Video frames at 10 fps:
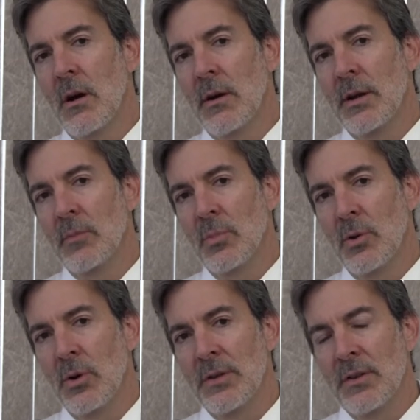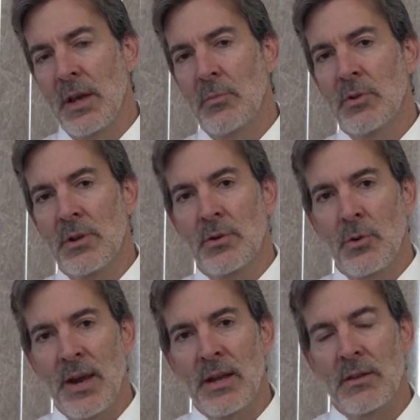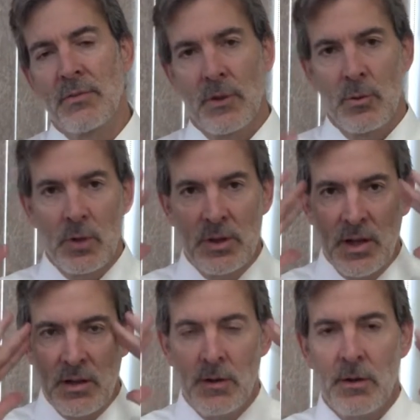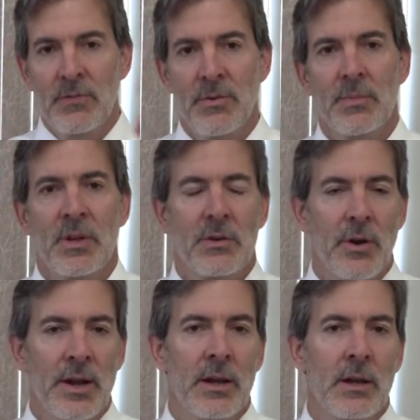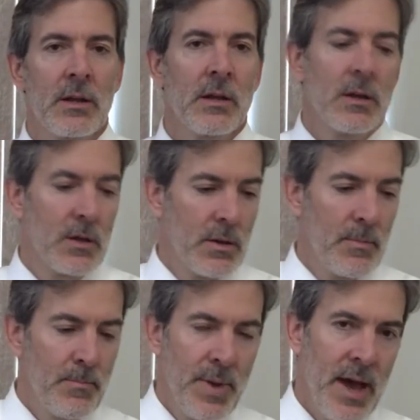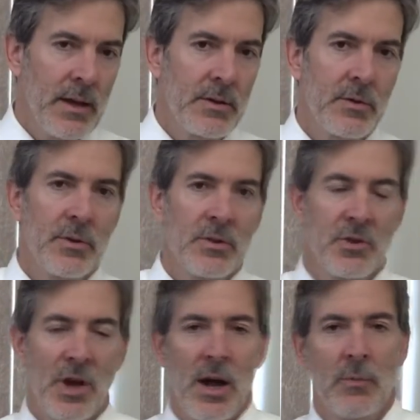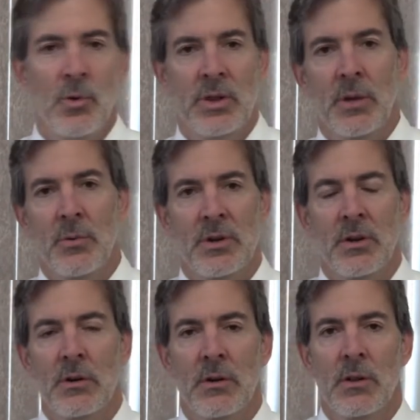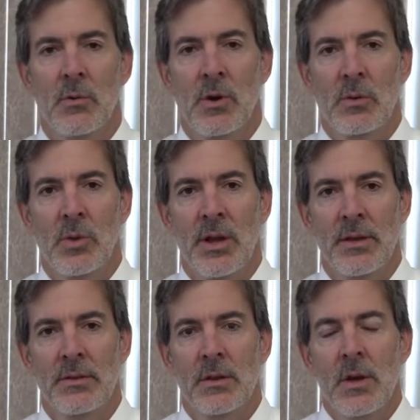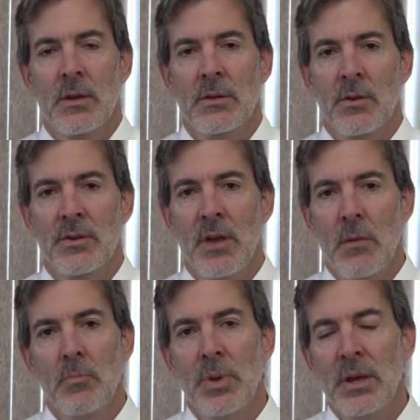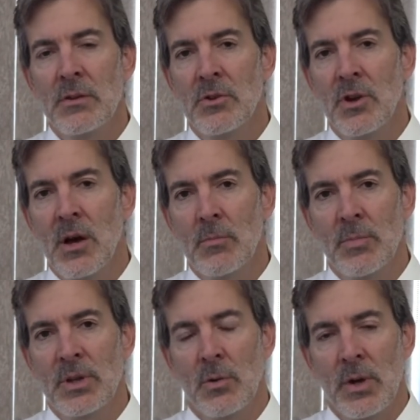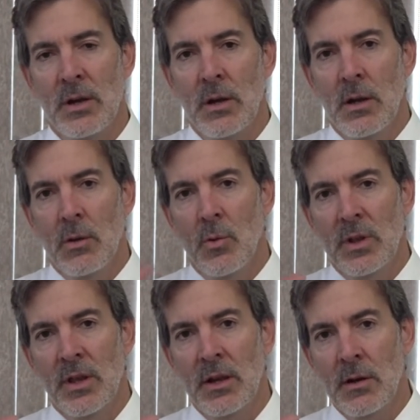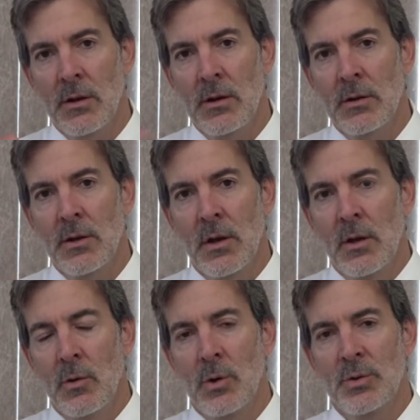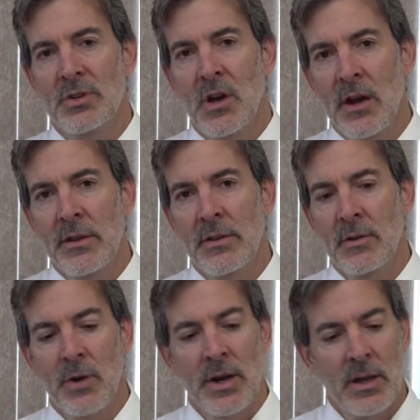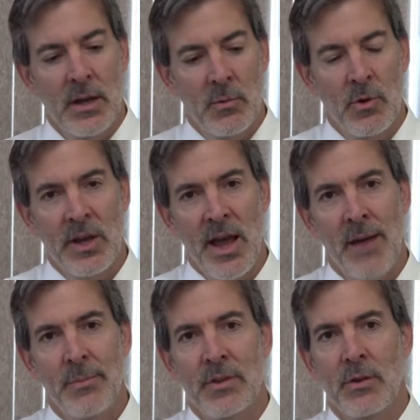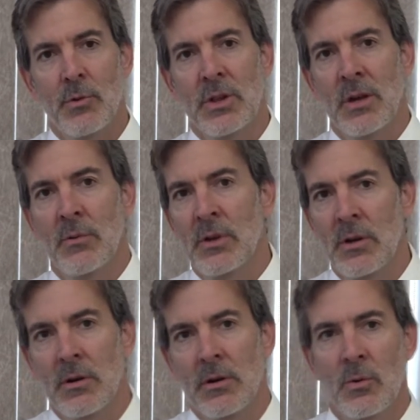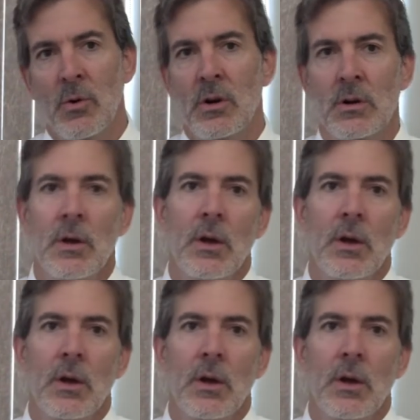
are employees able to transfer what they learned from the training back to the job when they return to the workplace? So it's that big jump between what they learned, what was taught in the training, and what happens when they return to work.